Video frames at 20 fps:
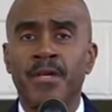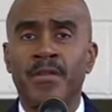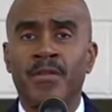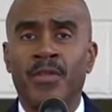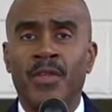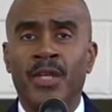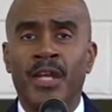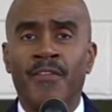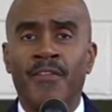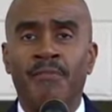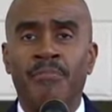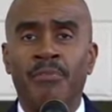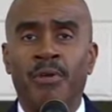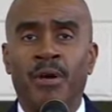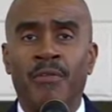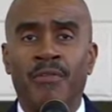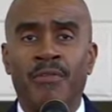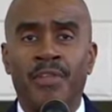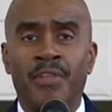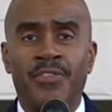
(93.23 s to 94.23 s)
that have
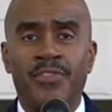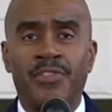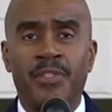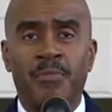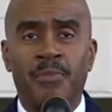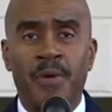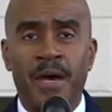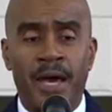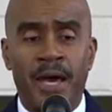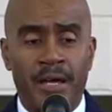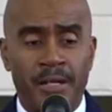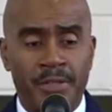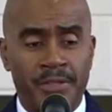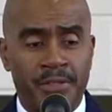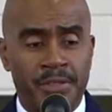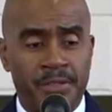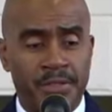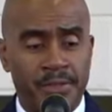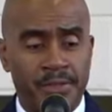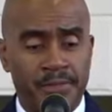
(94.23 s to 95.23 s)
brought this to
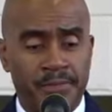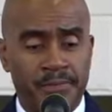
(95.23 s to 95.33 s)
pass.